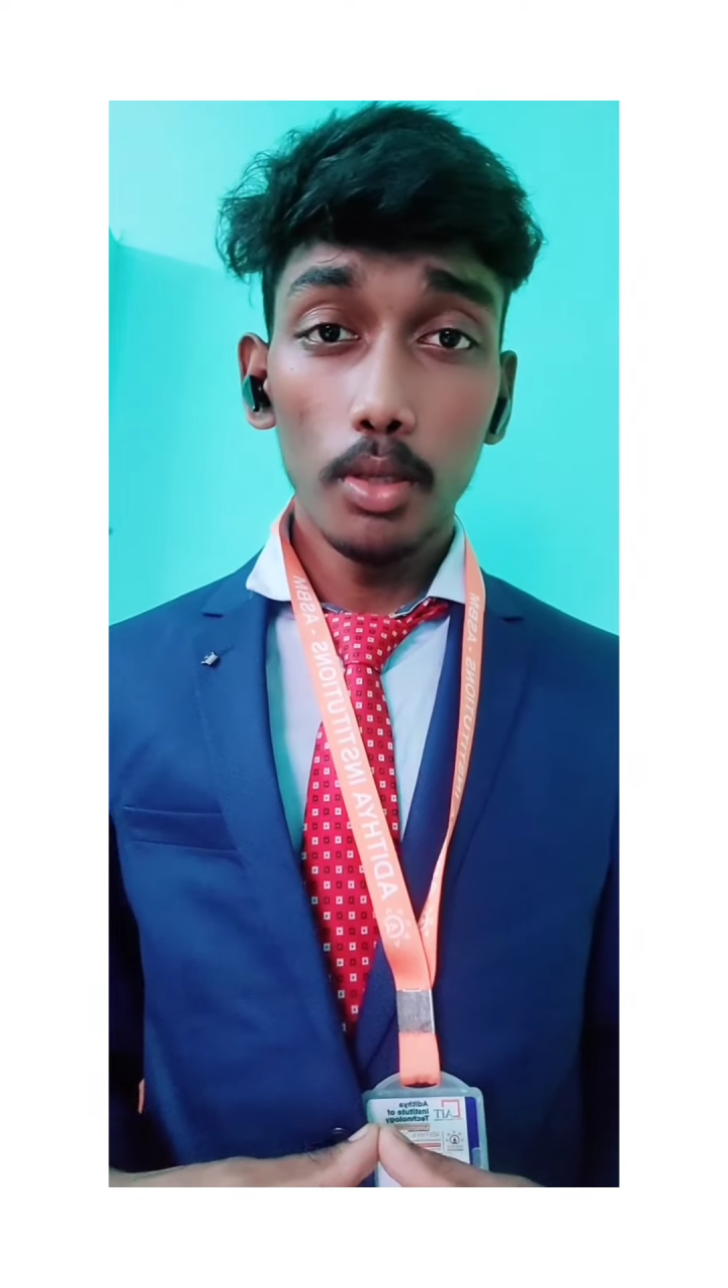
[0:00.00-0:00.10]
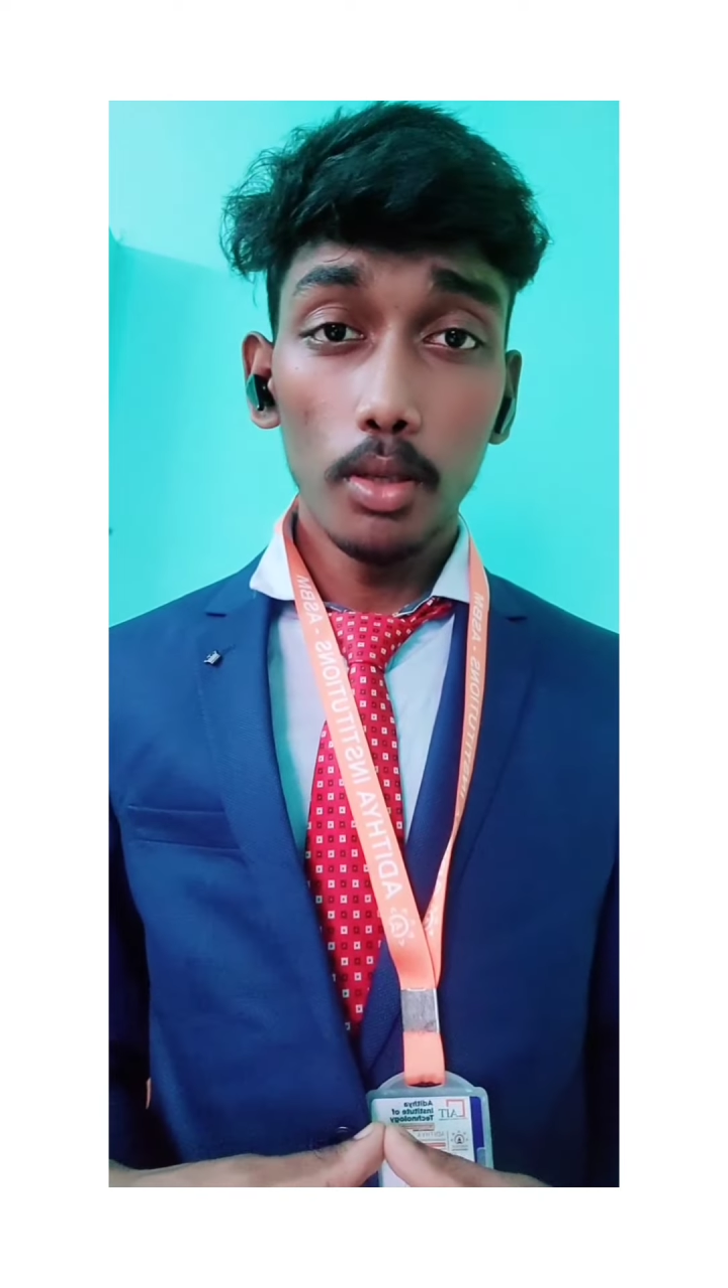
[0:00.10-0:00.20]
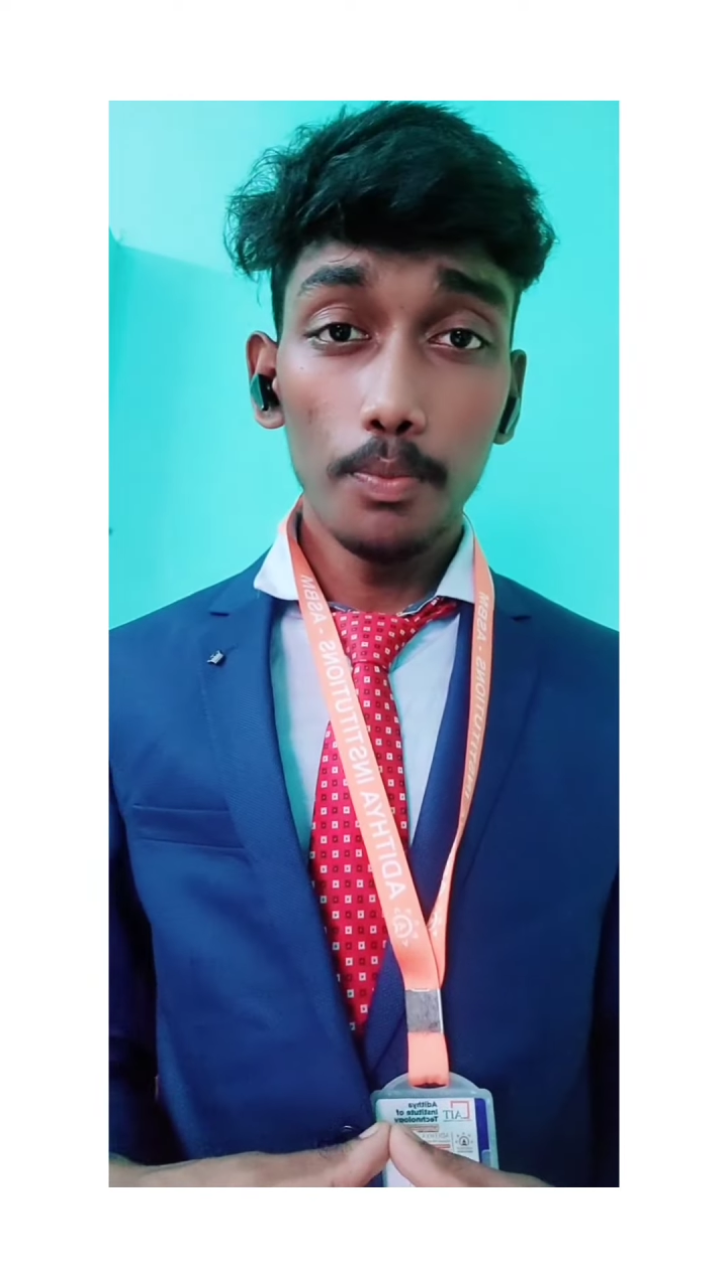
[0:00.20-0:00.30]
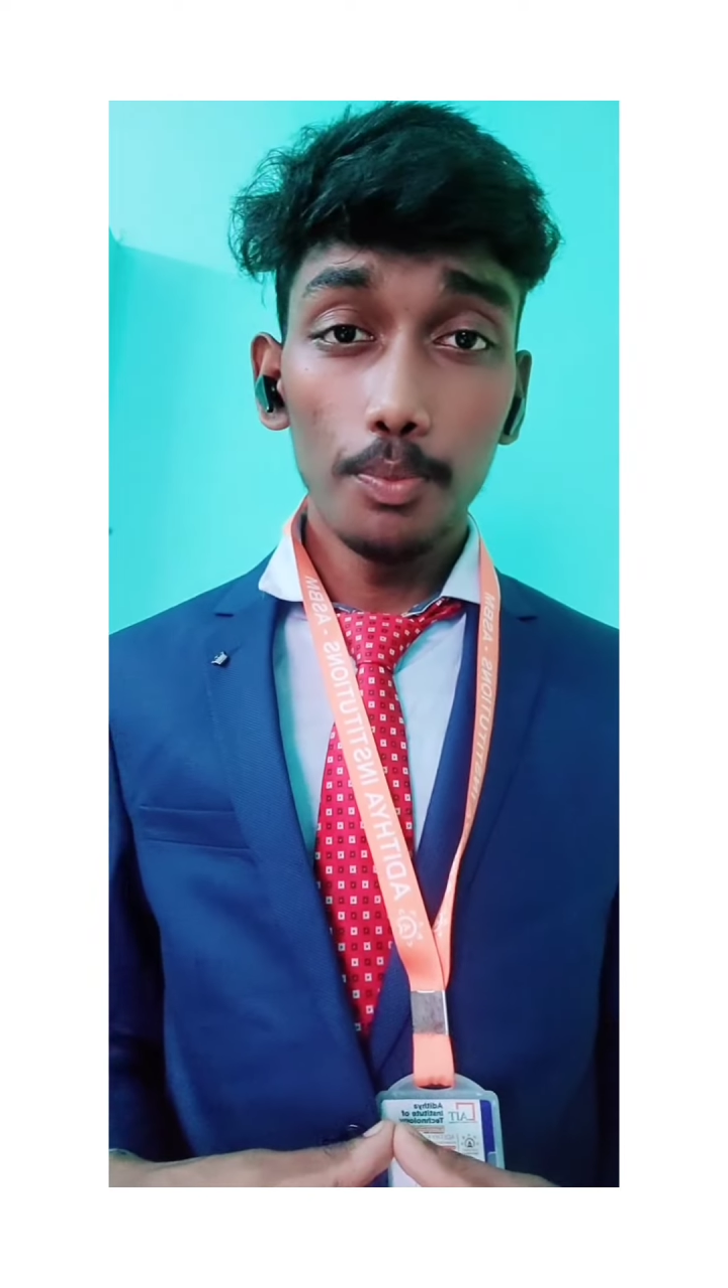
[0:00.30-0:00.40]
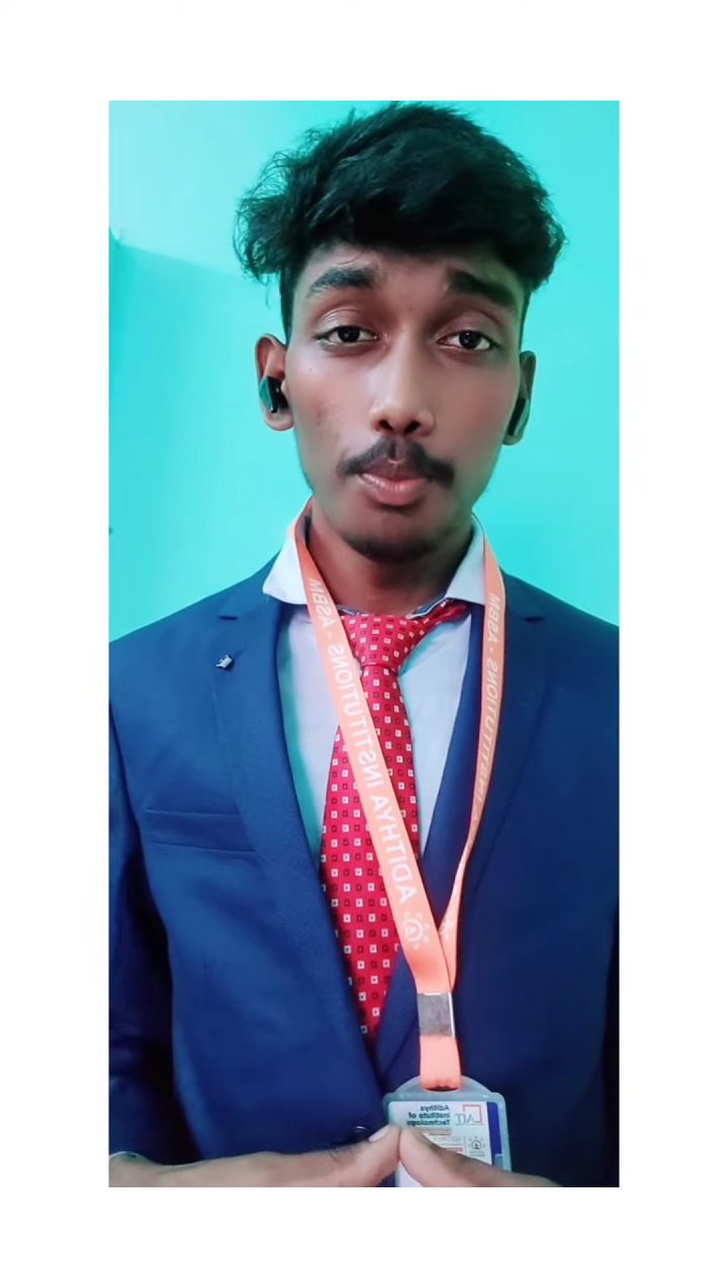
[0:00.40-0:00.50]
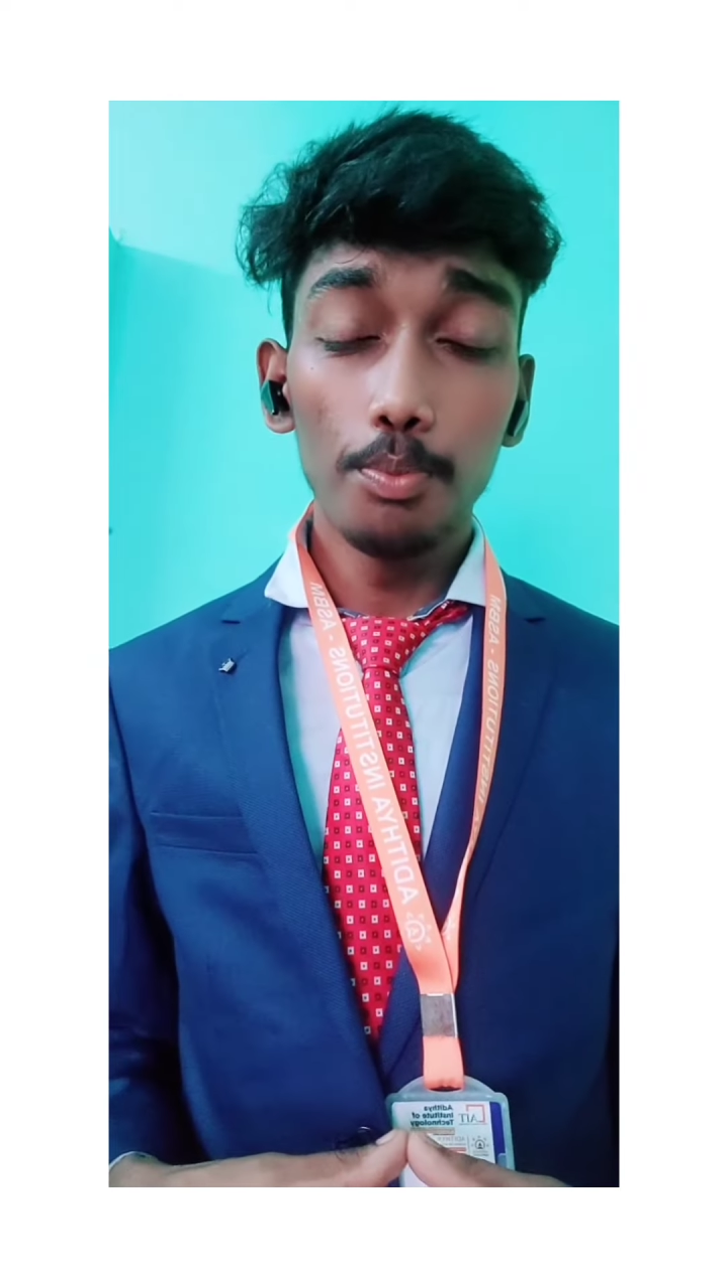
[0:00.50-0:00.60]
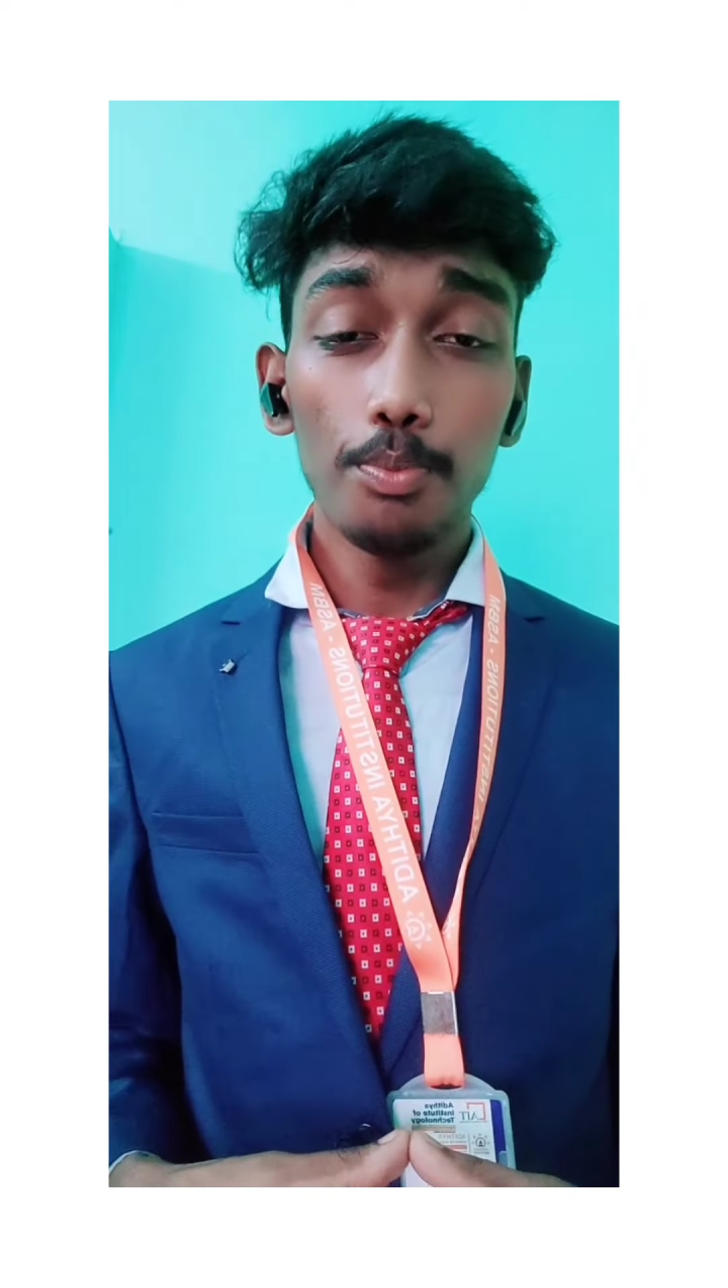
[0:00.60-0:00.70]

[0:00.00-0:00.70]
play